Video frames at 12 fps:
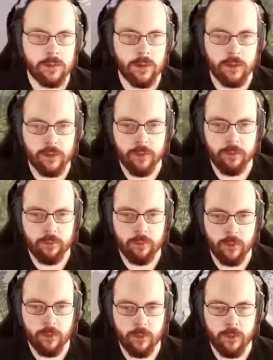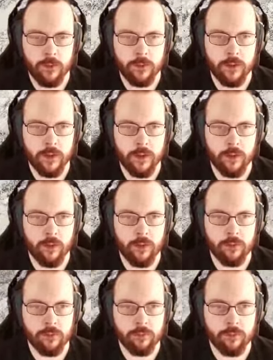Okay, alrighty.
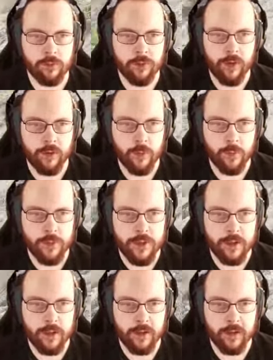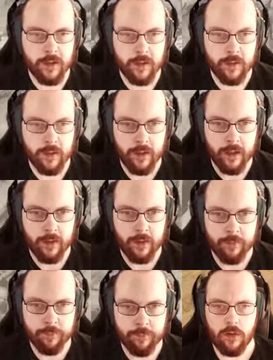Well, we found obsidian again.
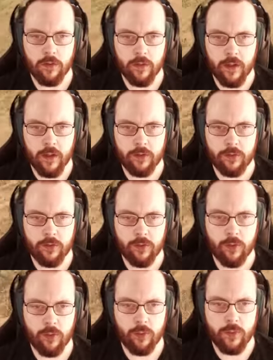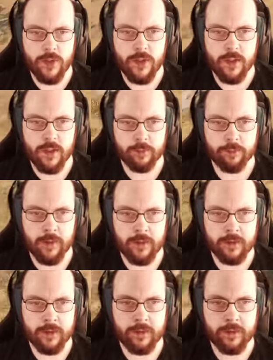Okay, so we still
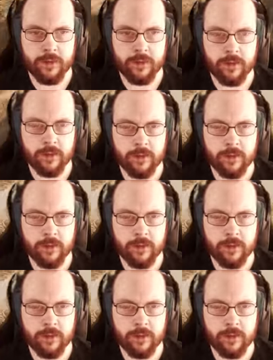miss